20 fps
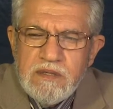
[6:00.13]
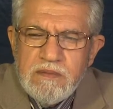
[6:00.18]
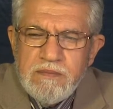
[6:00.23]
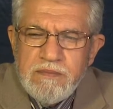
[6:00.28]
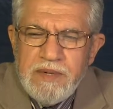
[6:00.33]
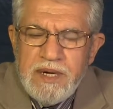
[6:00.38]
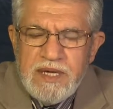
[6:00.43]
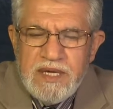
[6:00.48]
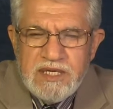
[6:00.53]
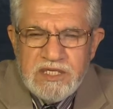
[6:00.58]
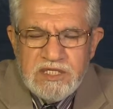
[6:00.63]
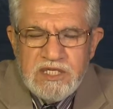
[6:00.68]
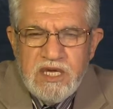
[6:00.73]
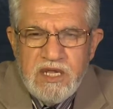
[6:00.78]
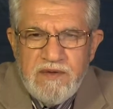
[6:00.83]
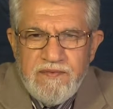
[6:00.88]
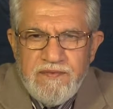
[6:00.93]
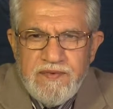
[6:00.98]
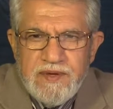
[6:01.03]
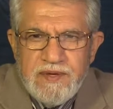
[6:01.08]
by
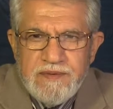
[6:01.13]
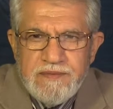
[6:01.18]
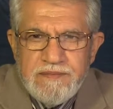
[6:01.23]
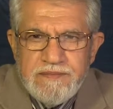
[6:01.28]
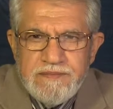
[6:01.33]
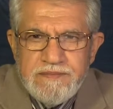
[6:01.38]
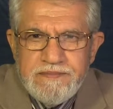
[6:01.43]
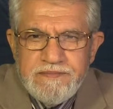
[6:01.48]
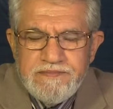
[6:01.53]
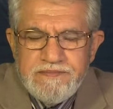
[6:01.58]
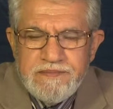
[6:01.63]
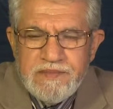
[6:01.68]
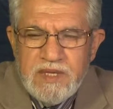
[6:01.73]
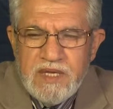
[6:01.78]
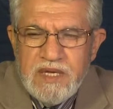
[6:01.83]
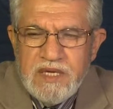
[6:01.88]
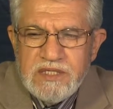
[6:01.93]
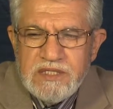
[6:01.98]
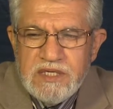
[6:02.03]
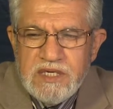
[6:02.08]
itself
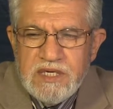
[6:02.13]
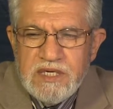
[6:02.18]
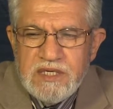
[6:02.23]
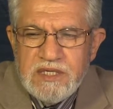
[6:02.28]
is